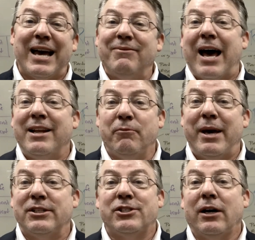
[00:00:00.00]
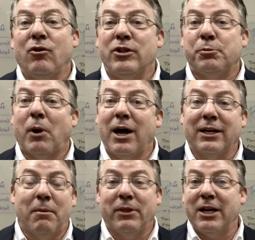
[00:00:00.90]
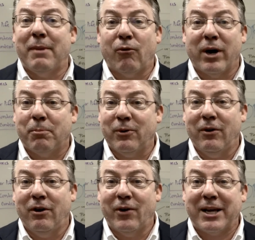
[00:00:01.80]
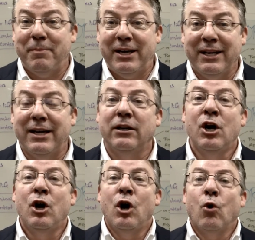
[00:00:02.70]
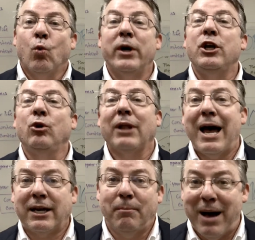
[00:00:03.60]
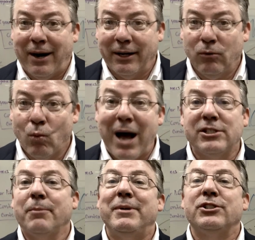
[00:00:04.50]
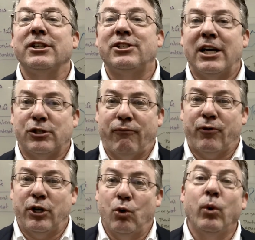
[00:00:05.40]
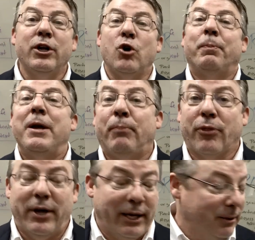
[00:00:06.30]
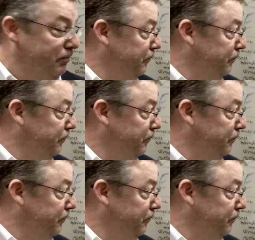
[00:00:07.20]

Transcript: I've not even made a sale on this product. I'm thinking about recommending it. What do you like about it? Why has it been successful for you? What do your people think?